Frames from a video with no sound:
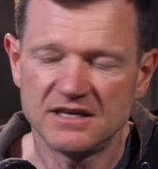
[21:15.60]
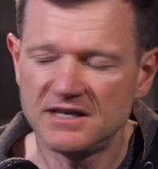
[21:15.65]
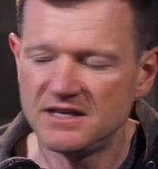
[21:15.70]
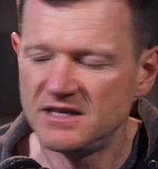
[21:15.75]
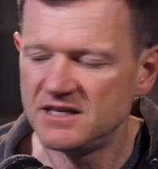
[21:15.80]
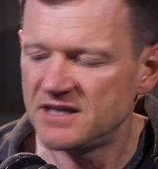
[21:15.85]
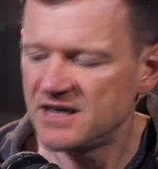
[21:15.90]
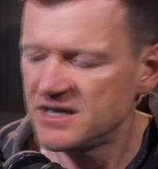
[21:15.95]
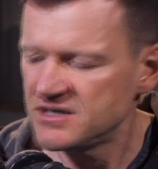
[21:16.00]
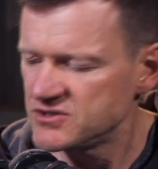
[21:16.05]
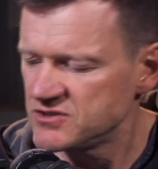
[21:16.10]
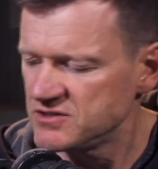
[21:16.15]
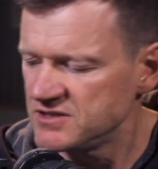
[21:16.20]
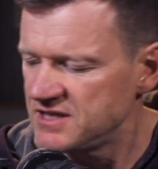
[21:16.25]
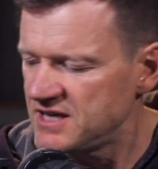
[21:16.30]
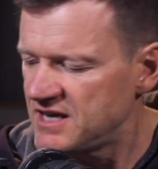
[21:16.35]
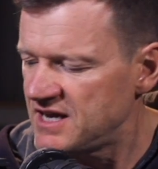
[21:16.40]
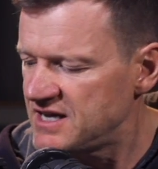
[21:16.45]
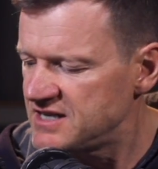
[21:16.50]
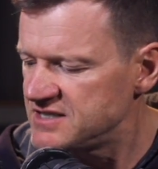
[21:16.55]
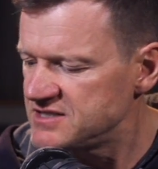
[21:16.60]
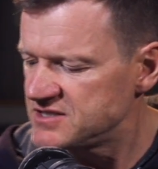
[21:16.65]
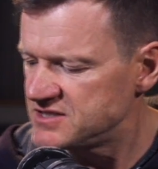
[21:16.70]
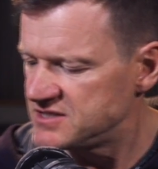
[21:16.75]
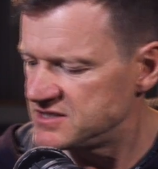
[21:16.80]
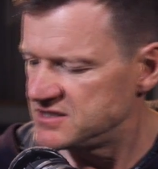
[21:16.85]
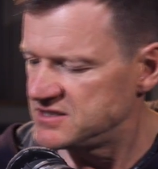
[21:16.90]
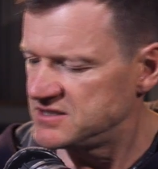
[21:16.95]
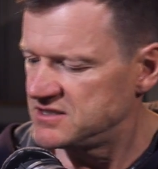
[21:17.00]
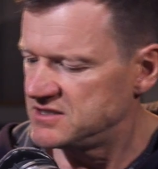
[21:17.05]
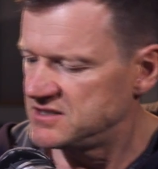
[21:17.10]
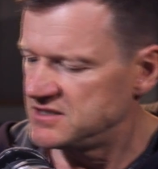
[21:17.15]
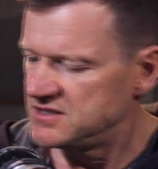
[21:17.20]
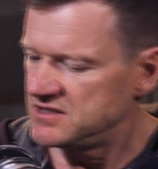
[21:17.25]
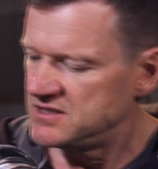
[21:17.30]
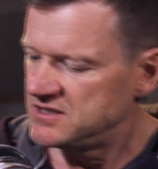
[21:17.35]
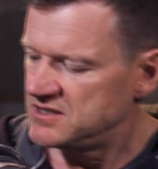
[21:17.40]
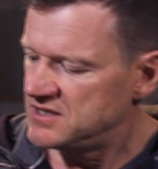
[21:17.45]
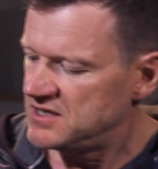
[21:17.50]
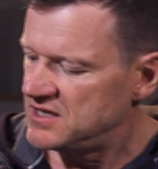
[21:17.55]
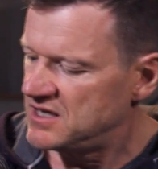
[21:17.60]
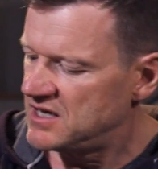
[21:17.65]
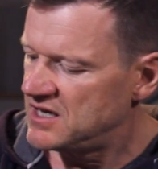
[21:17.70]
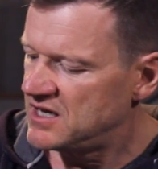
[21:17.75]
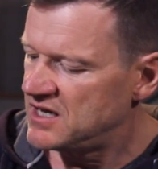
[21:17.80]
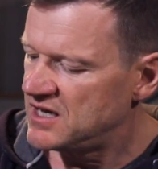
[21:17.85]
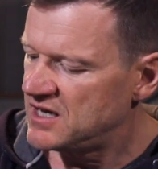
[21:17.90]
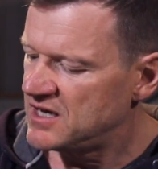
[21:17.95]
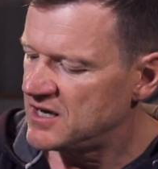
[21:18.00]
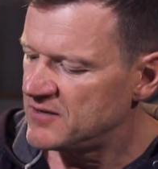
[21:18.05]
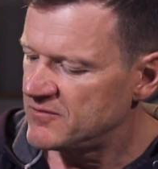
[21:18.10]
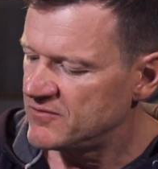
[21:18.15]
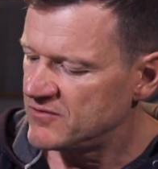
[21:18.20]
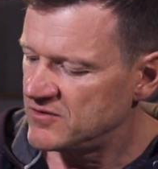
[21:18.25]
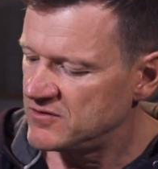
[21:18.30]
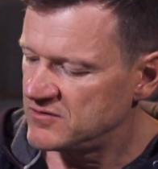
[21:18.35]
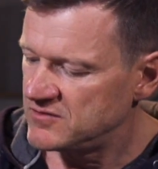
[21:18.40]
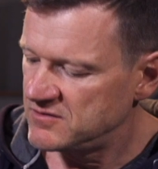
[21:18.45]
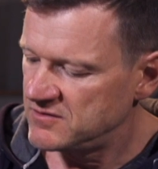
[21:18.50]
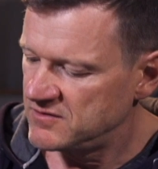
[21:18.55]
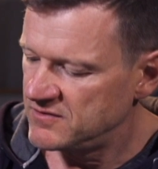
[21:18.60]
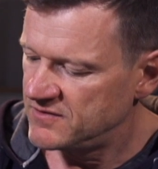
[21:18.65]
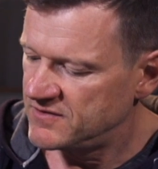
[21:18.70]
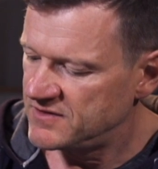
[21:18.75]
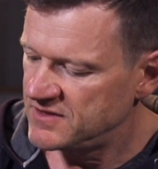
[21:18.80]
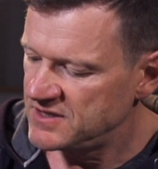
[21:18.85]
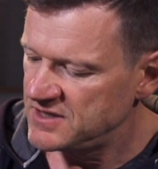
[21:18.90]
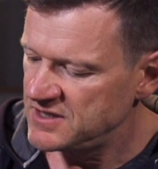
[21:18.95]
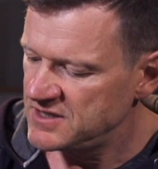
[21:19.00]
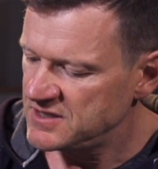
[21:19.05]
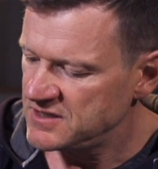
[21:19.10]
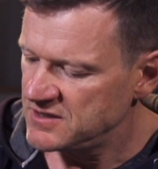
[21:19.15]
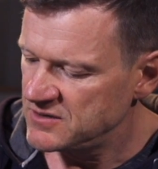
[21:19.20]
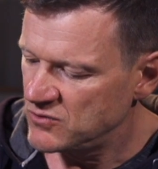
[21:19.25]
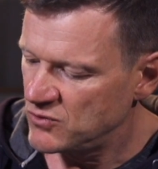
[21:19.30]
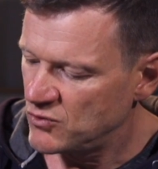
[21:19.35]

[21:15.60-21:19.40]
It actually has the